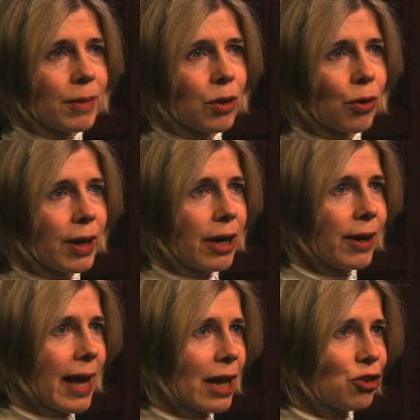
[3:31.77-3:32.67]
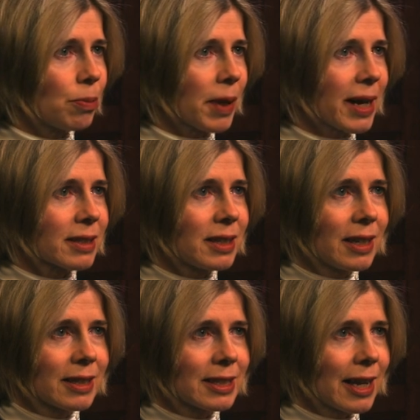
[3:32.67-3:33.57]
coronary angioplasty
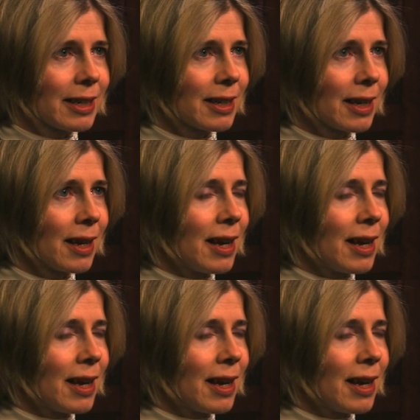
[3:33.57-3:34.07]
and stenting